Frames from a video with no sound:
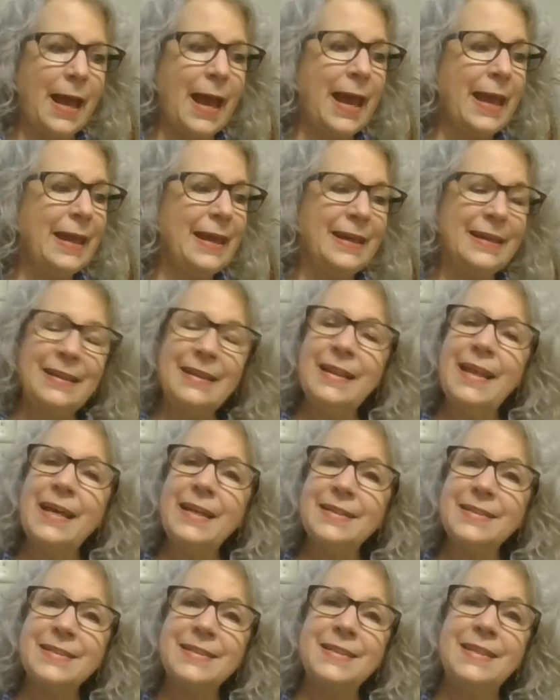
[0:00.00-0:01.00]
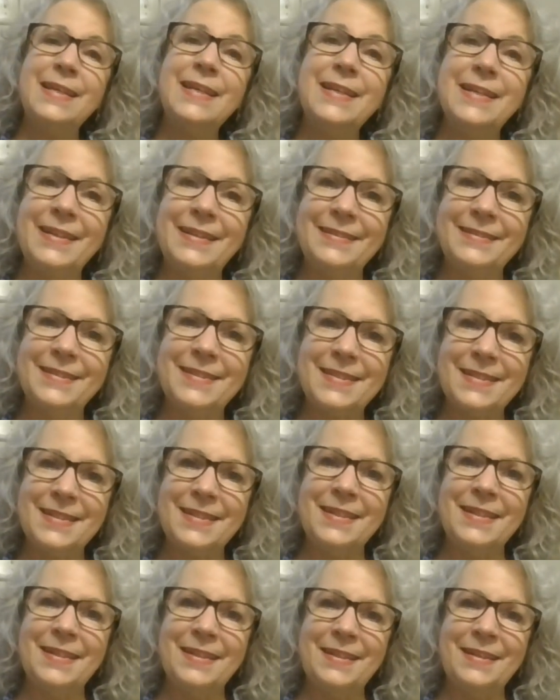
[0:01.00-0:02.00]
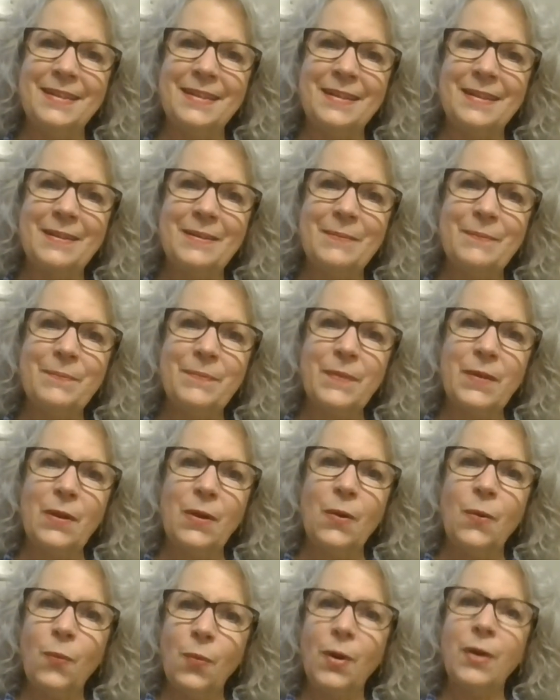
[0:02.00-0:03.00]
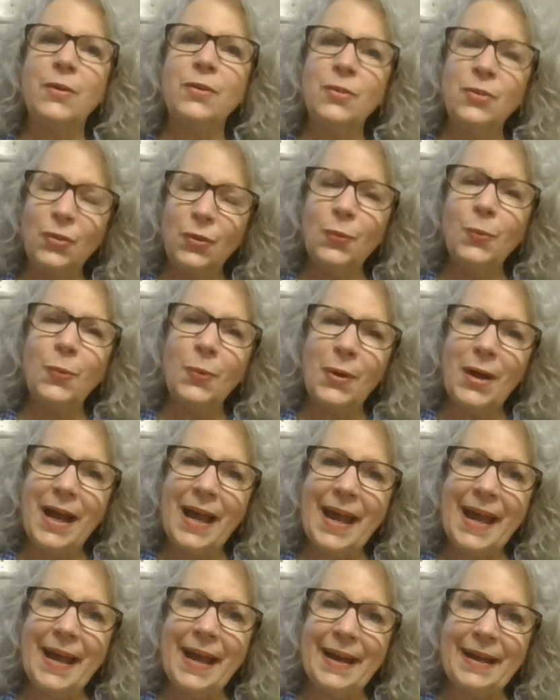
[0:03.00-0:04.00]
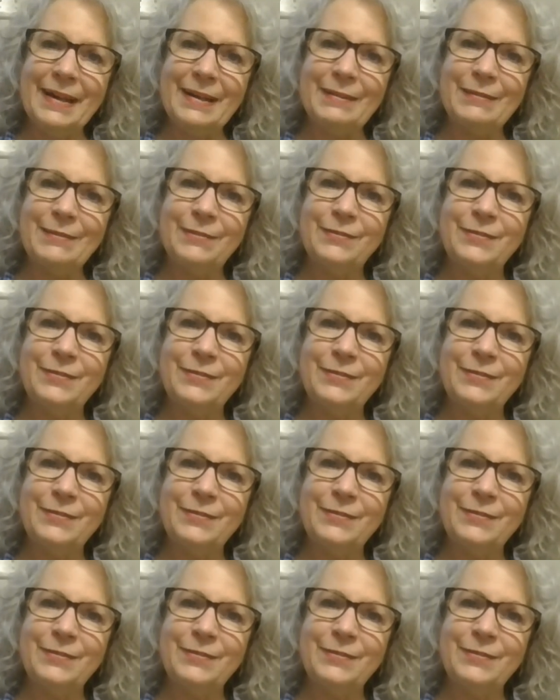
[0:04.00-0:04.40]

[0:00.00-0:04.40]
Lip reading: And let us then see what you will have,